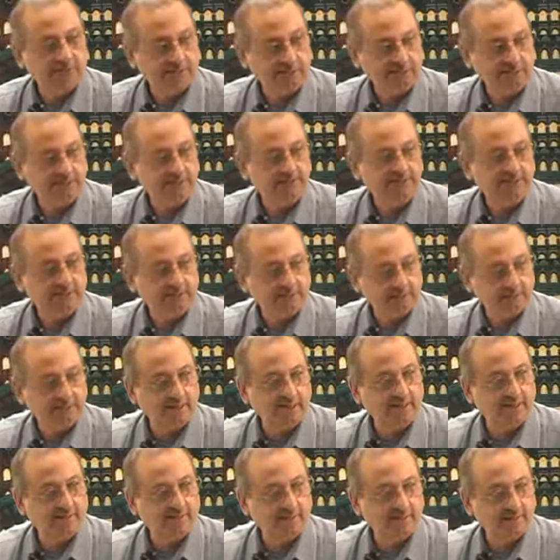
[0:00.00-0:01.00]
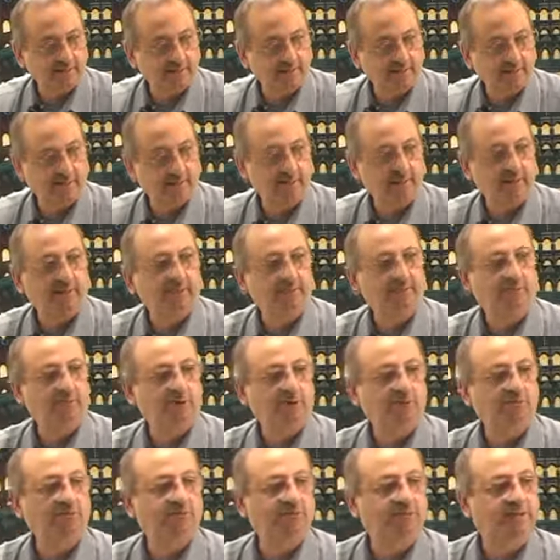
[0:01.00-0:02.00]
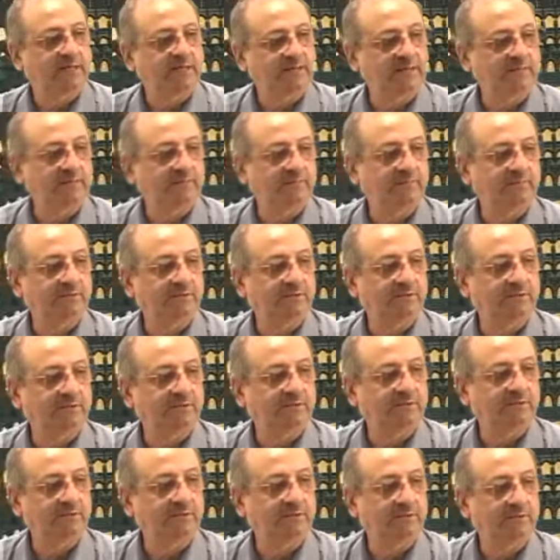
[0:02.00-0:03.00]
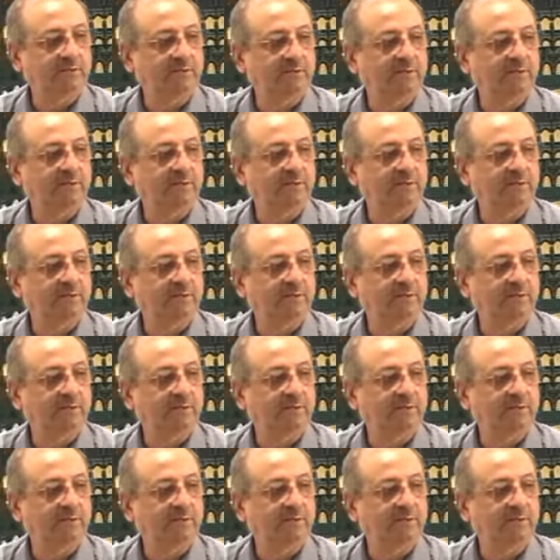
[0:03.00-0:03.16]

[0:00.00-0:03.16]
the lesson again. You have to say anything, Brother Abdul Samad?